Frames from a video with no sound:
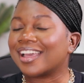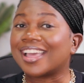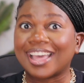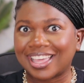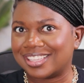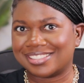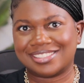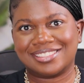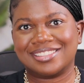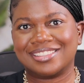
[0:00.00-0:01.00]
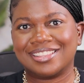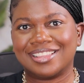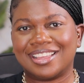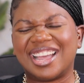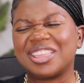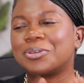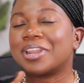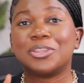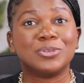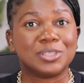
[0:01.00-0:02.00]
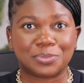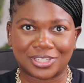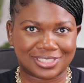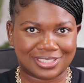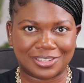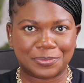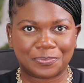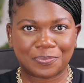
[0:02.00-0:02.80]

Guys, I thought I knew depression.